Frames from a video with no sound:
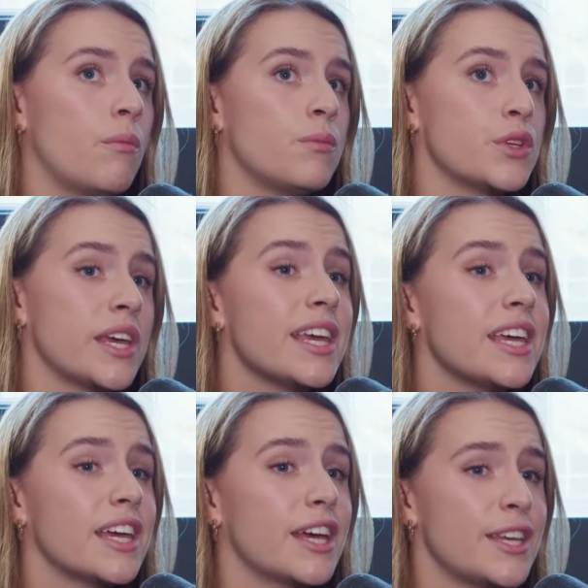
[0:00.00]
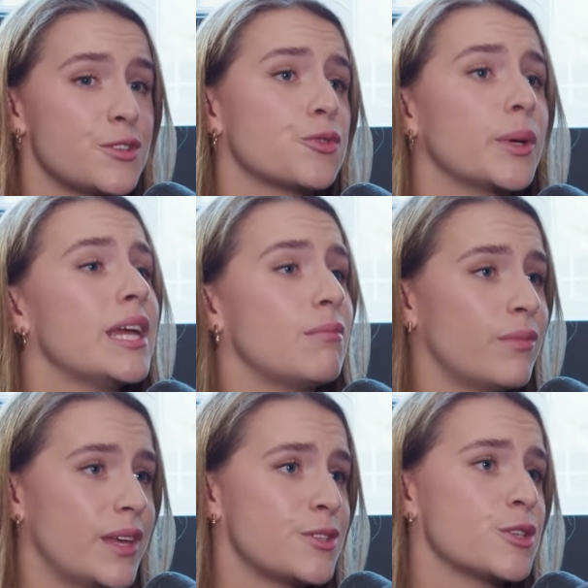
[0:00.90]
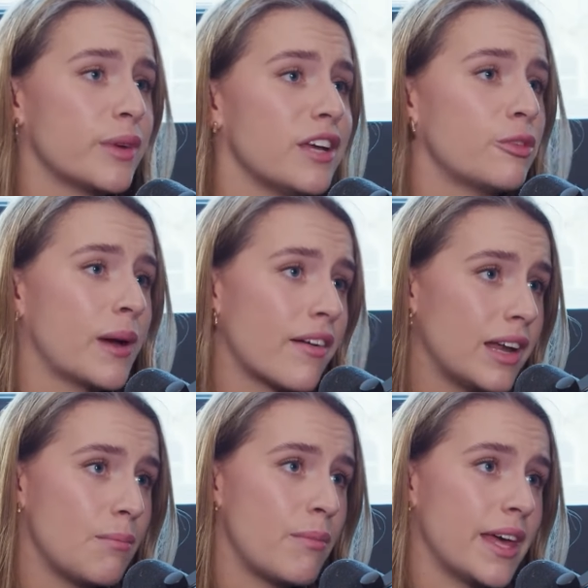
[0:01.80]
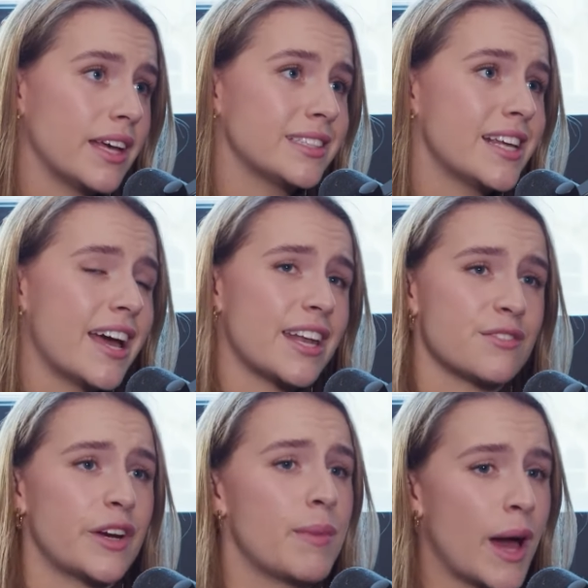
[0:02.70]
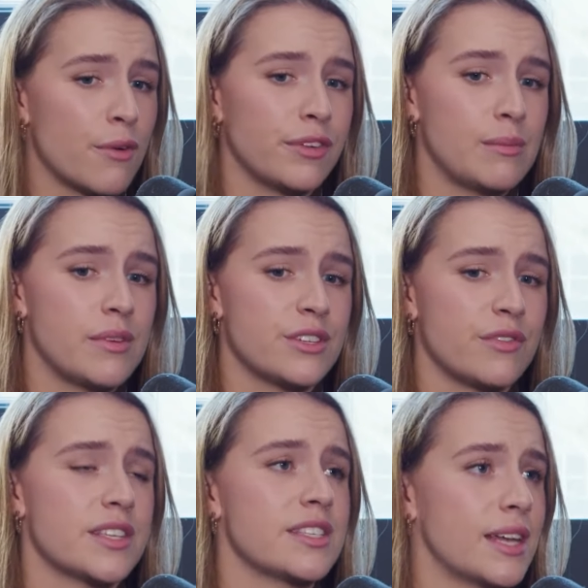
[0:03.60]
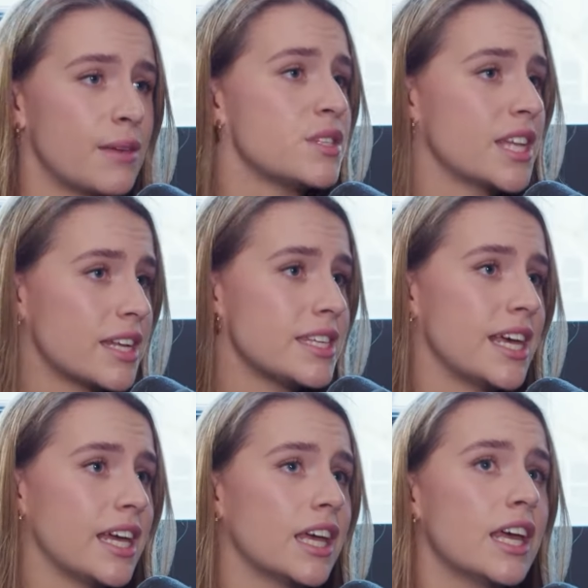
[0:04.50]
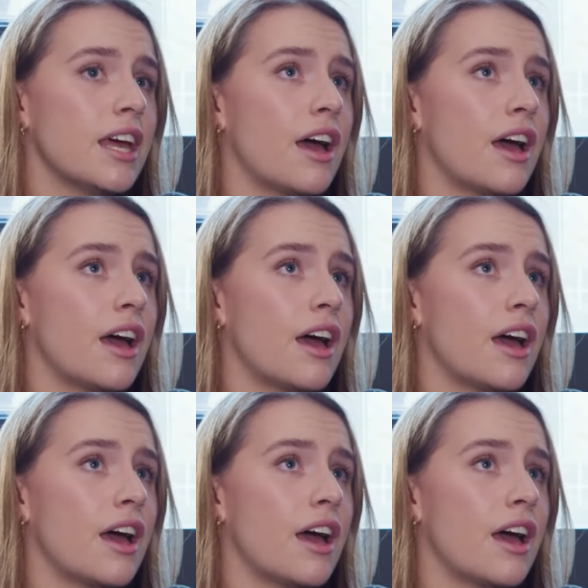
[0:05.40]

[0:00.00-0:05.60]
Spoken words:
So his dream is to reach the Paralympics, and it's a very powerful image of him standing,